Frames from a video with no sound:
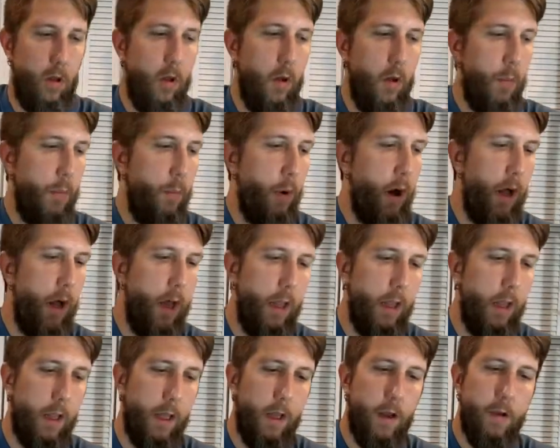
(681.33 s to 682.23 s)
But
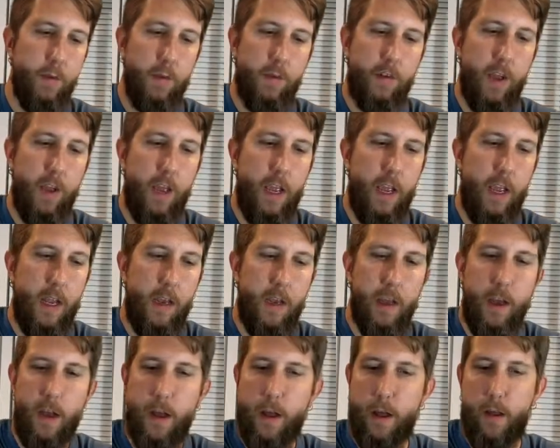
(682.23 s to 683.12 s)
like I was saying,
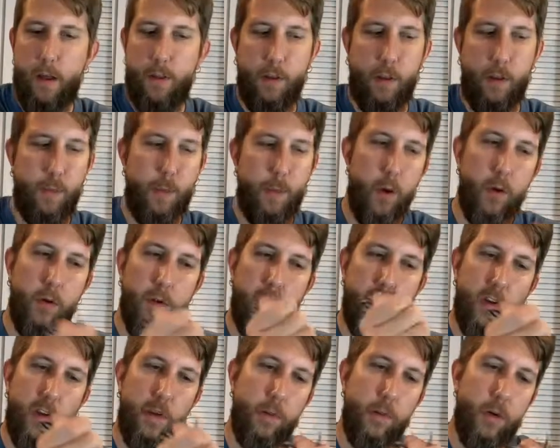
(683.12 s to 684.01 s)
the components
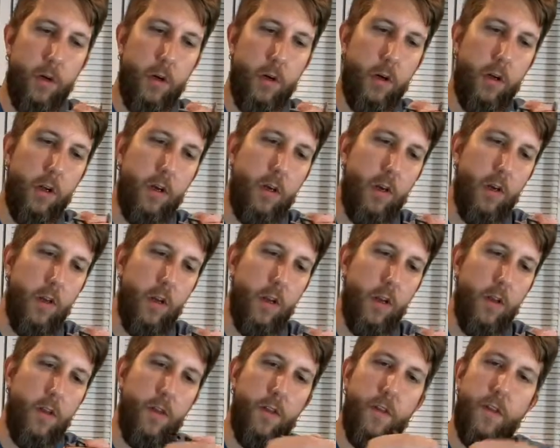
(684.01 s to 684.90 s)
seem good.
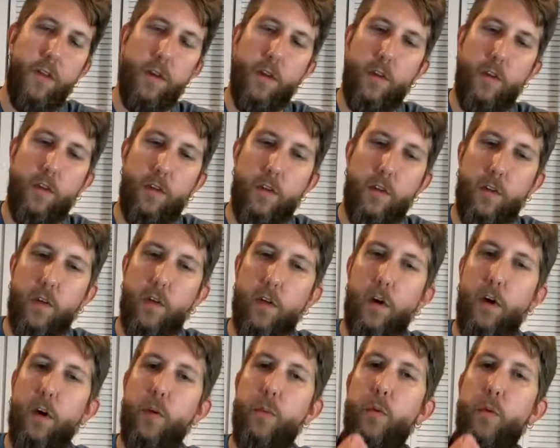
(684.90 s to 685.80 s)
These
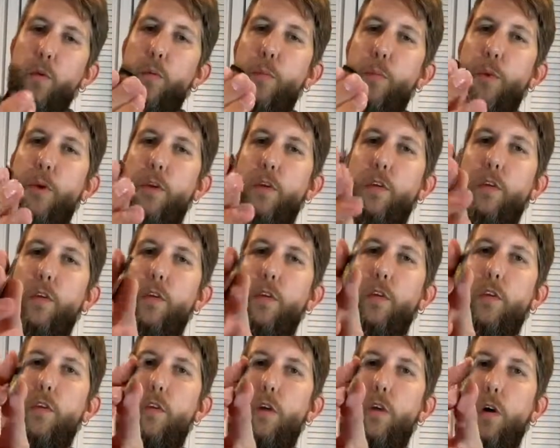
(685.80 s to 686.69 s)
cardboard
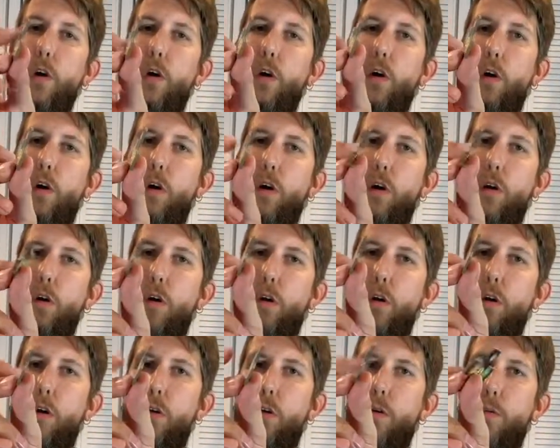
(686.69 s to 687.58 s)
pieces are
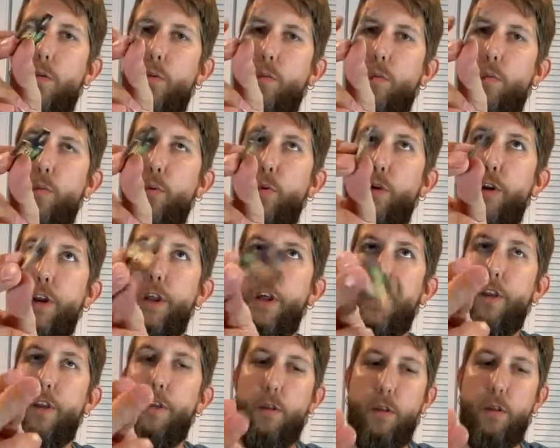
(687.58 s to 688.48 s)

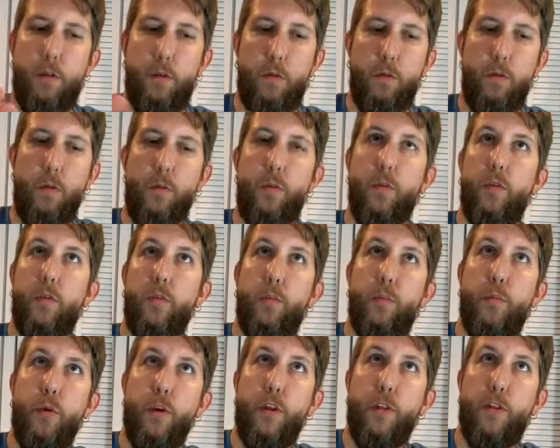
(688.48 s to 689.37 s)
pretty
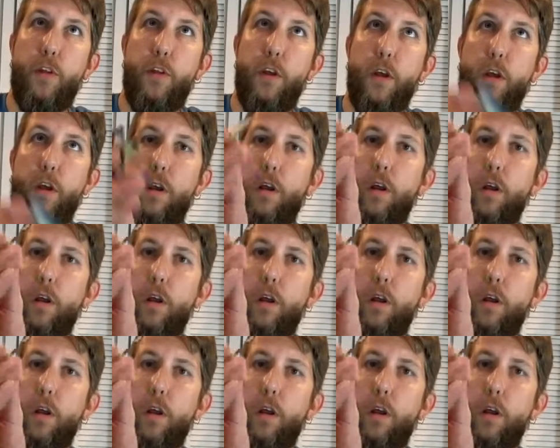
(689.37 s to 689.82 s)
thick,